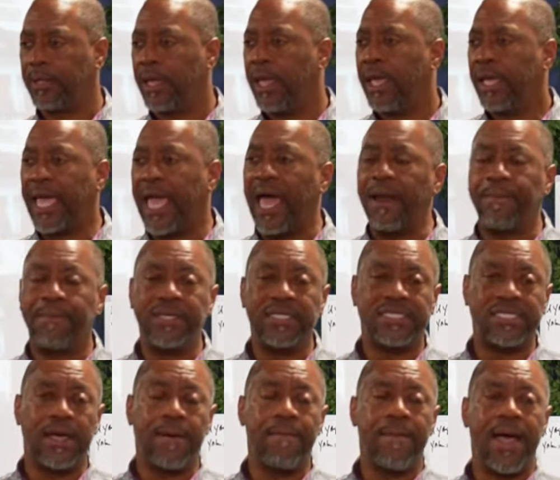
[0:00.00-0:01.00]
Got to be
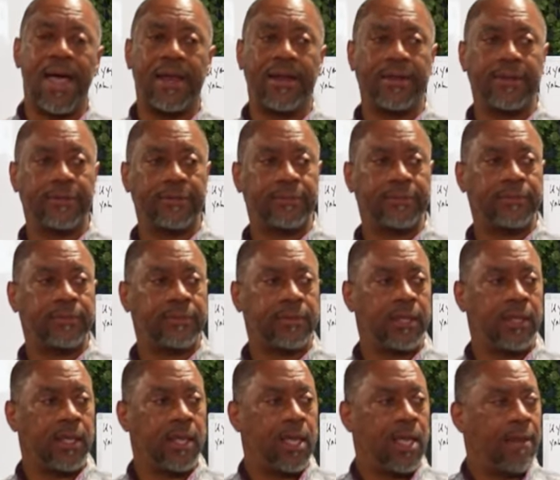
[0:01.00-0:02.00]
somebody.
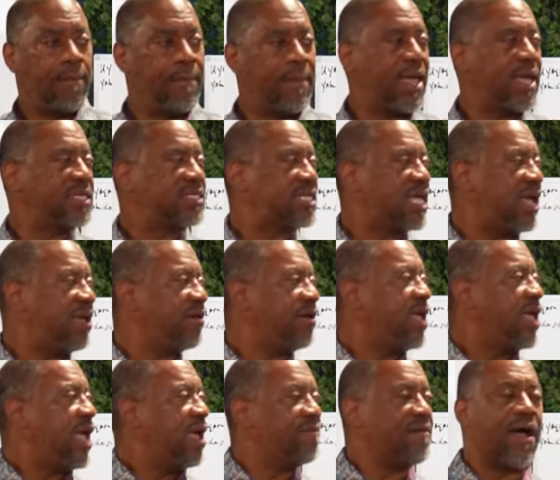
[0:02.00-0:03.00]
Man said,
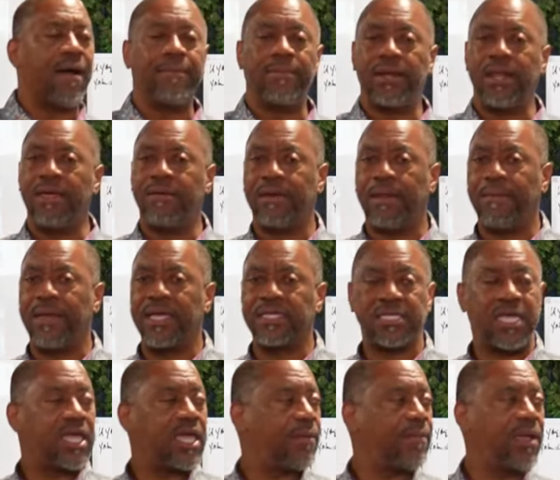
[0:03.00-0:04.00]
if I believe it, that man said,
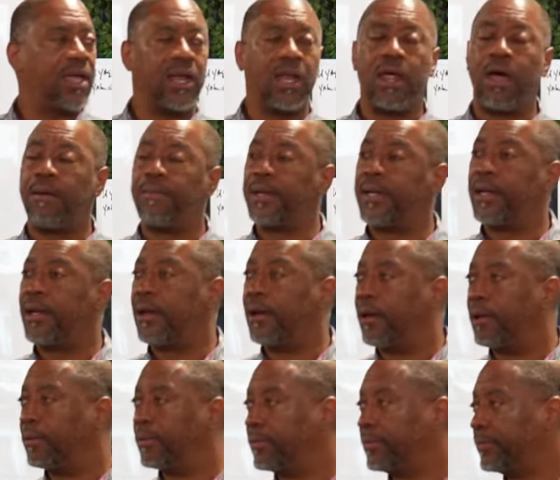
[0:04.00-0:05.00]
he give me a long, long.
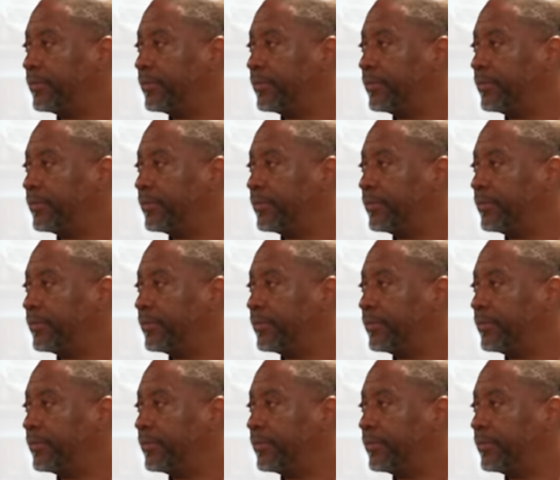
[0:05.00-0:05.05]
long.